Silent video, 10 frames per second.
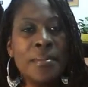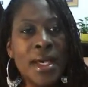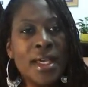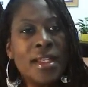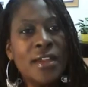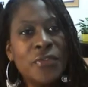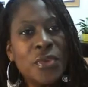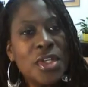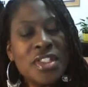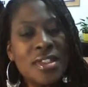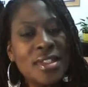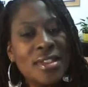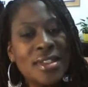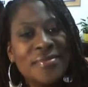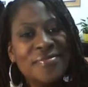But
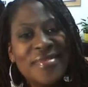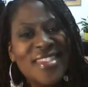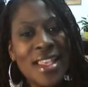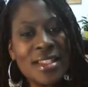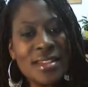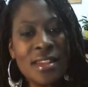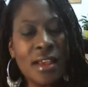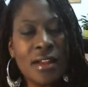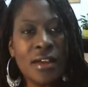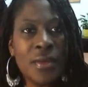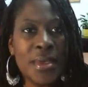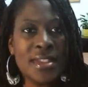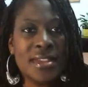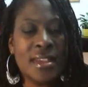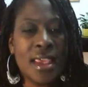unfortunately, that's not
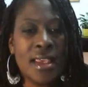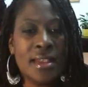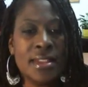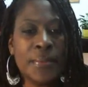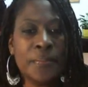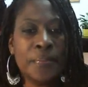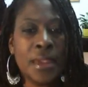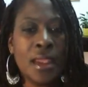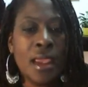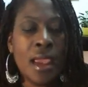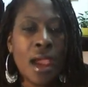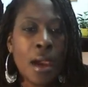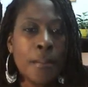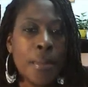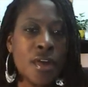always the case.
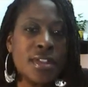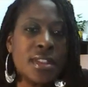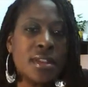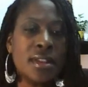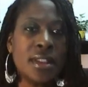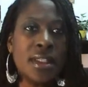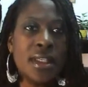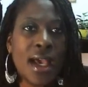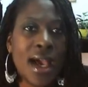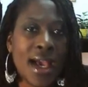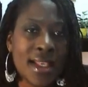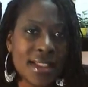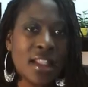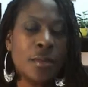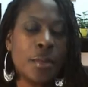Personally, I
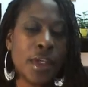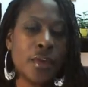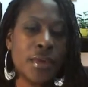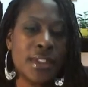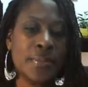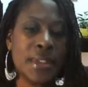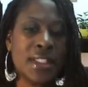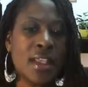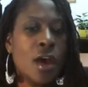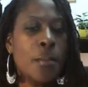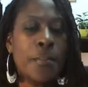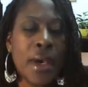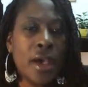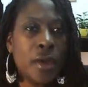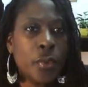celebrate Christmas,
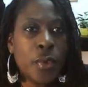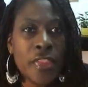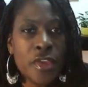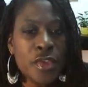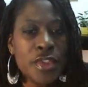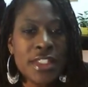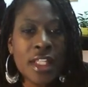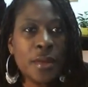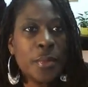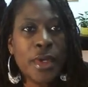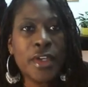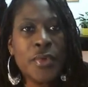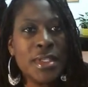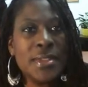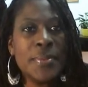but whether you celebrate
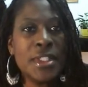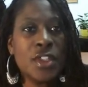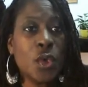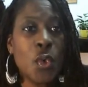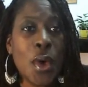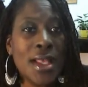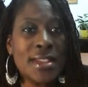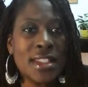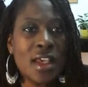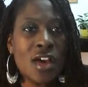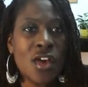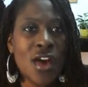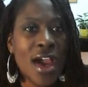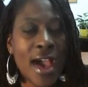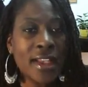Christmas or Kwanzaa
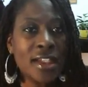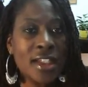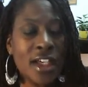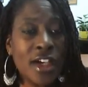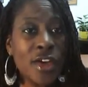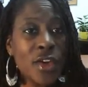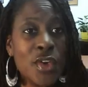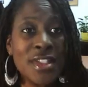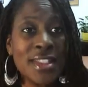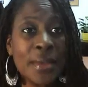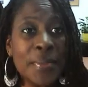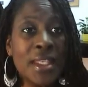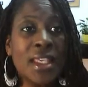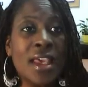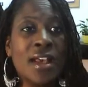or Hanukkah or
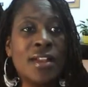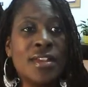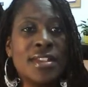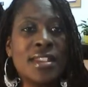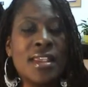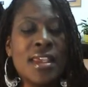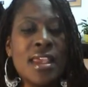something else,